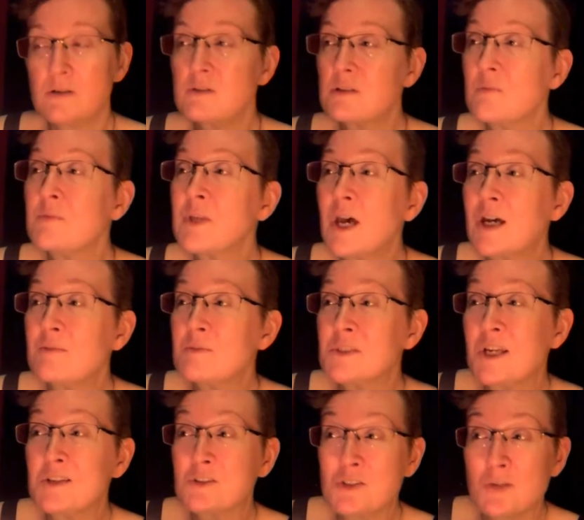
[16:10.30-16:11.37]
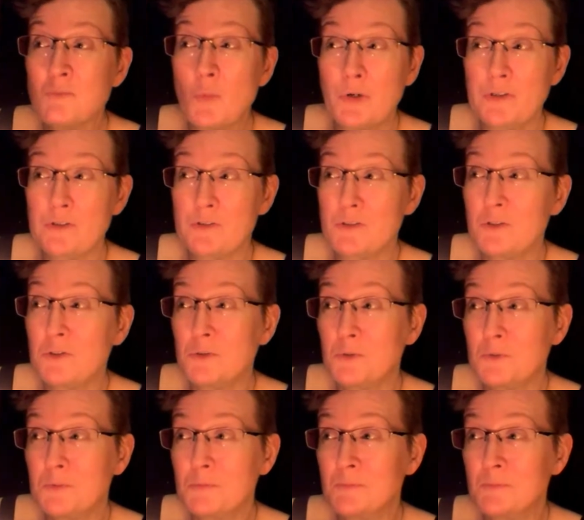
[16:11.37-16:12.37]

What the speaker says: Sometimes that someone is you.